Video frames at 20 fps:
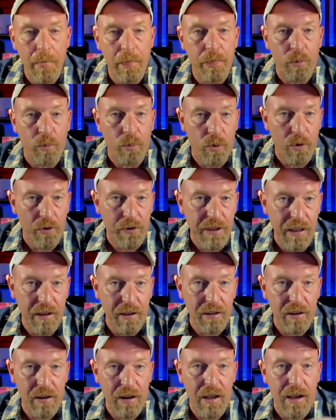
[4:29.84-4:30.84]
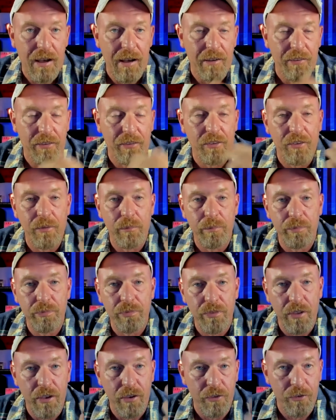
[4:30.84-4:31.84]
The working class
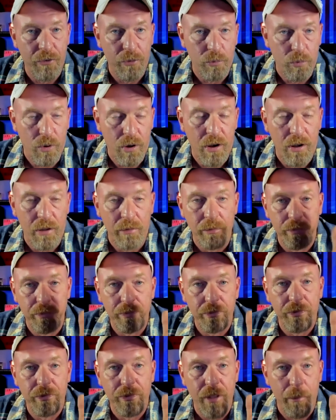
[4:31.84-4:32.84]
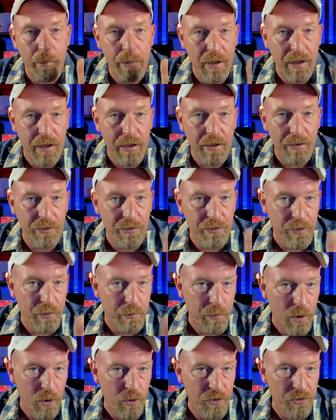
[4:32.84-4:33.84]
is the one that pays the
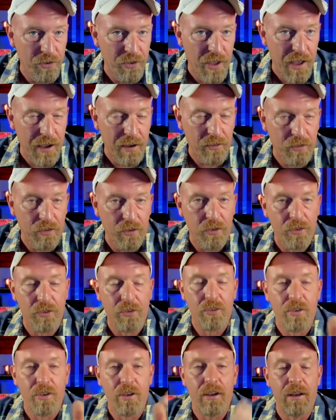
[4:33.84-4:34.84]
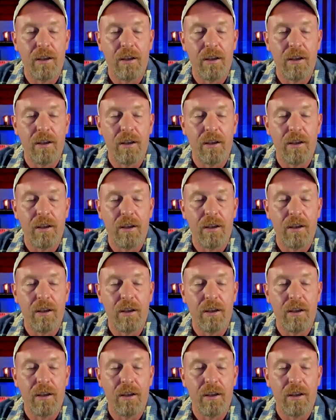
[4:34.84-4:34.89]
most taxes